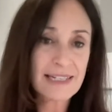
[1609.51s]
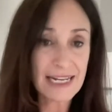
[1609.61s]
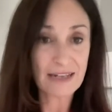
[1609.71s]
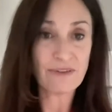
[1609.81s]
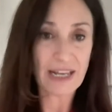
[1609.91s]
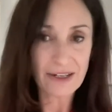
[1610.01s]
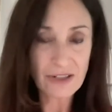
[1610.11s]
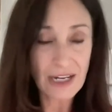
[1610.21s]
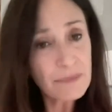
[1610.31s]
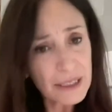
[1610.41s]
take advantage
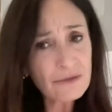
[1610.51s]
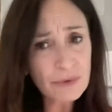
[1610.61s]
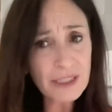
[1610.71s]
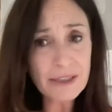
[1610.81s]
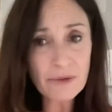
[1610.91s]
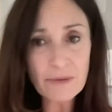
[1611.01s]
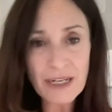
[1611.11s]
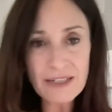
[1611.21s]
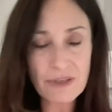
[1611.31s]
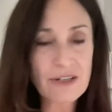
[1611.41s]
and build really
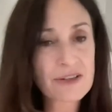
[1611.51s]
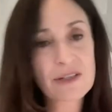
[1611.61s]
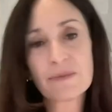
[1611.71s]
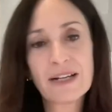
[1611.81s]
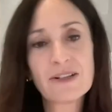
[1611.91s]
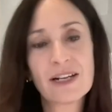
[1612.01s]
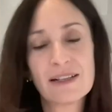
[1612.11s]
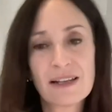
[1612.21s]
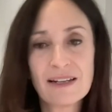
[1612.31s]
robust regional supply chains.